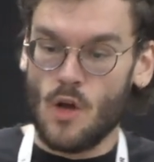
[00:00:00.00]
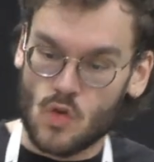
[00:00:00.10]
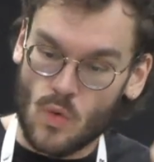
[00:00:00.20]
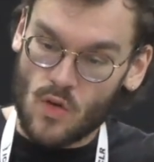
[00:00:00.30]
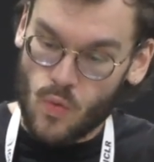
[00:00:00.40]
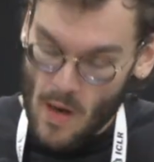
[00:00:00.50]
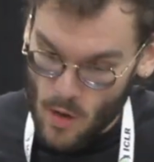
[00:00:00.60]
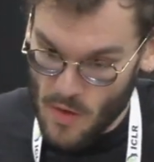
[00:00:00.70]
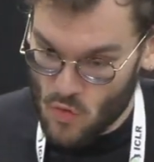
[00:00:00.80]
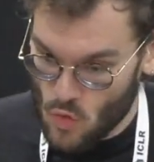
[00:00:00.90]
So what we are
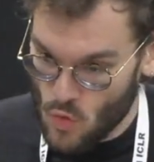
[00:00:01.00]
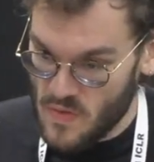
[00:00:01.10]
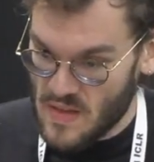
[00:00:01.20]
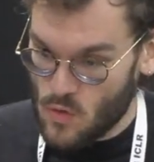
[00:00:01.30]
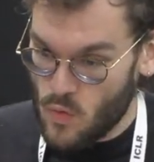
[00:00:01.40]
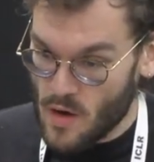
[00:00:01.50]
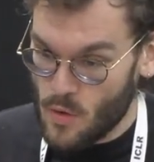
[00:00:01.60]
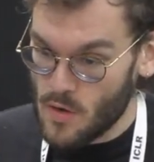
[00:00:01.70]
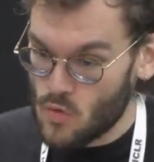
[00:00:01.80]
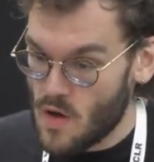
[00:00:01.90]
going to do is that we are
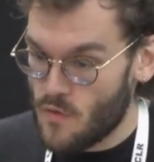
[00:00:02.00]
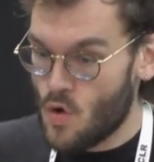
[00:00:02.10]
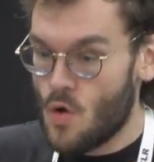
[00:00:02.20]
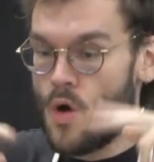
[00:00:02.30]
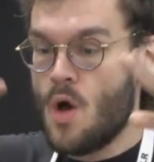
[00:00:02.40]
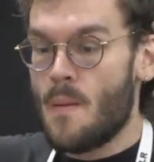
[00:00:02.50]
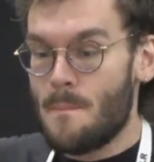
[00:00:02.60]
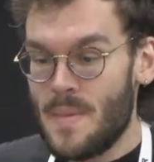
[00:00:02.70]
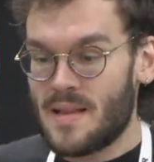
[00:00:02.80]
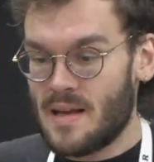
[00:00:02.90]
going to have a
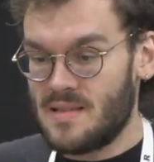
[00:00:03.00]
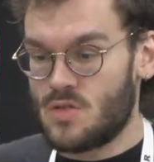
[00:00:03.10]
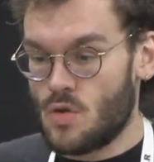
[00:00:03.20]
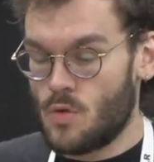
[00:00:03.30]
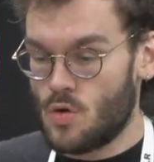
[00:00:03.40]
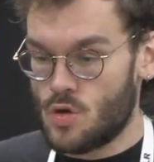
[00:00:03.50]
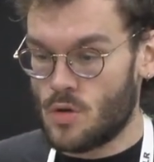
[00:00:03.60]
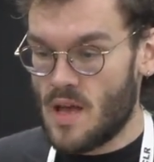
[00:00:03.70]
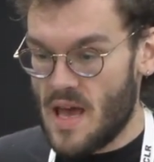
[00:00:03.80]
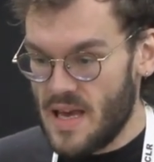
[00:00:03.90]
meta
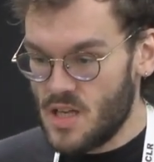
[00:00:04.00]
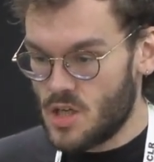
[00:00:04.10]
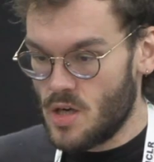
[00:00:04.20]
distribution a